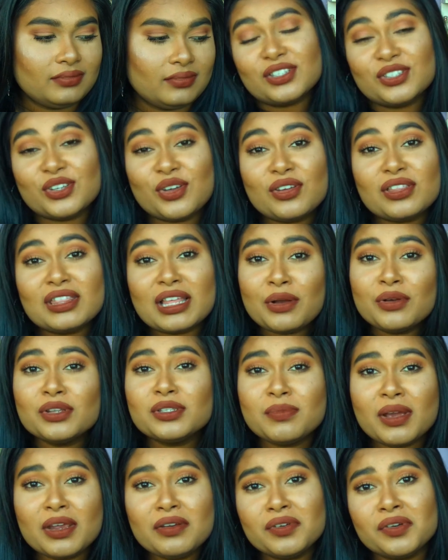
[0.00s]
So that was
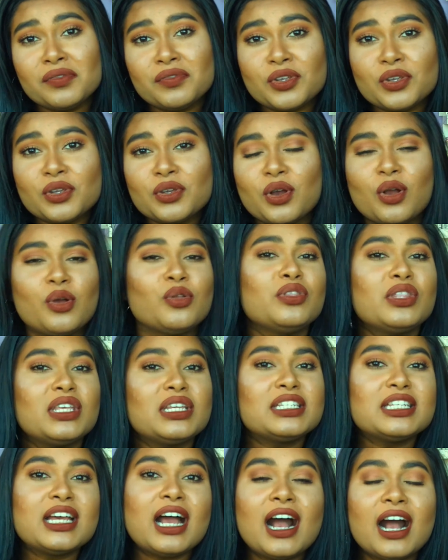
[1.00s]
my review on the
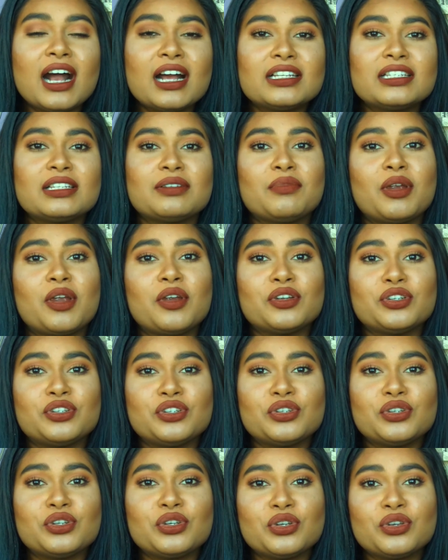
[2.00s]
Tarte
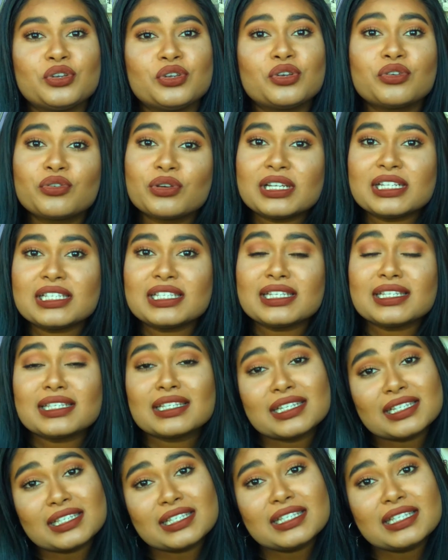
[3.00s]
Maracuja Creaseless
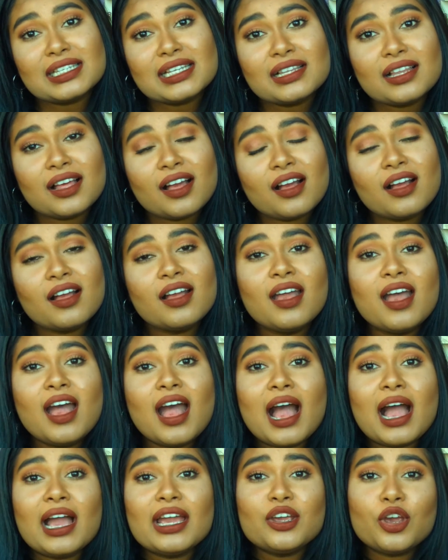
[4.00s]
Concealer.
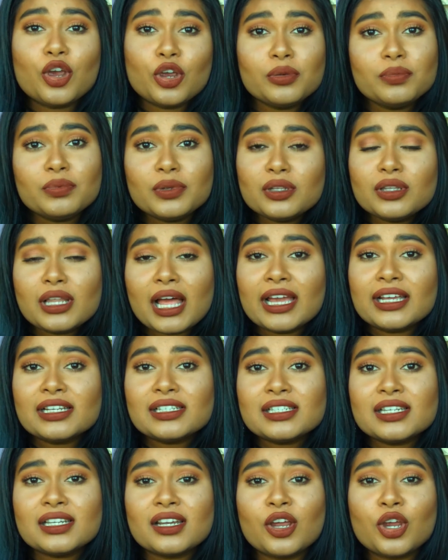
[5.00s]
I hope you
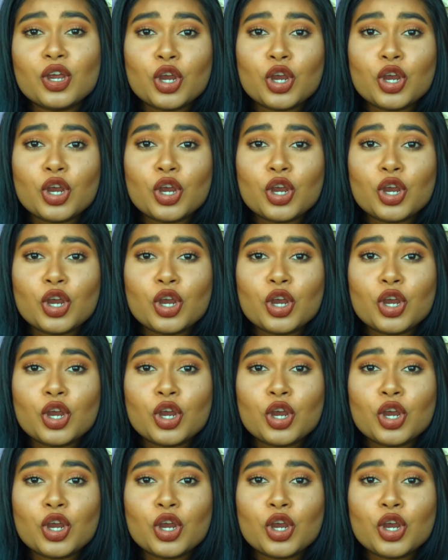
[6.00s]
liked it. I